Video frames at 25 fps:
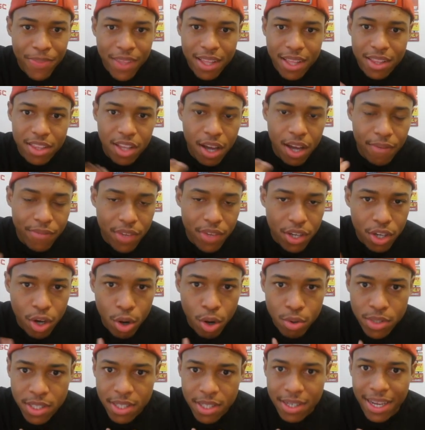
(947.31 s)
Love the
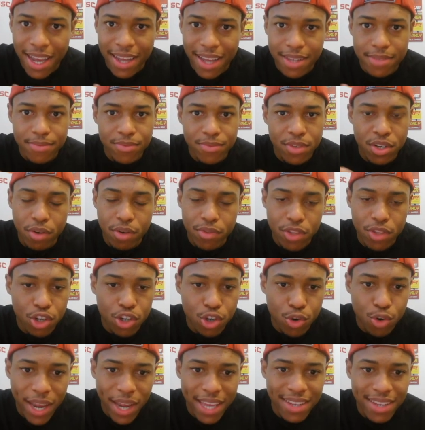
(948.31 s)
coaching. Got, the
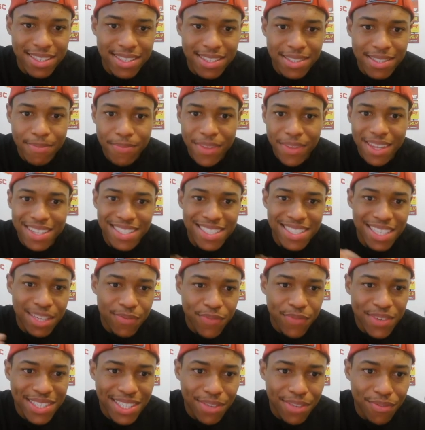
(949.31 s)
greatest
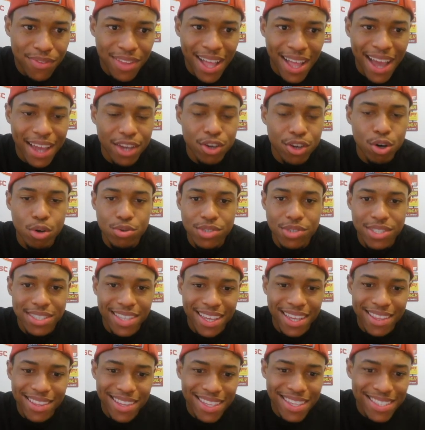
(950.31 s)
defensive line coaches
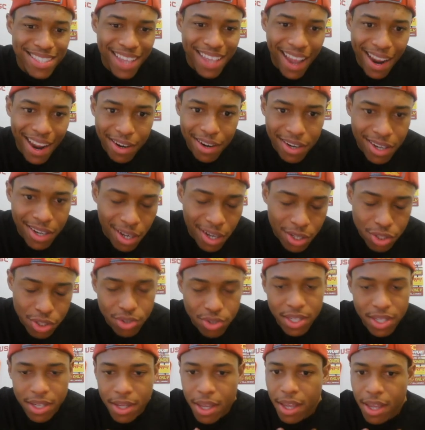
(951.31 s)
in the entire
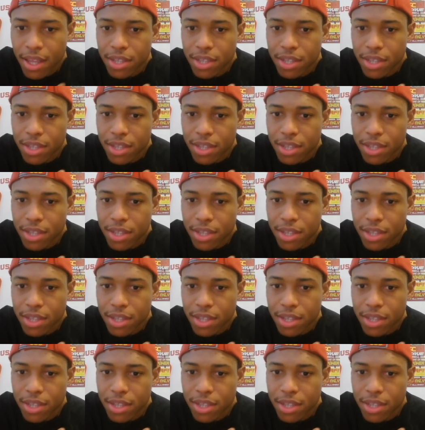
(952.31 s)
country.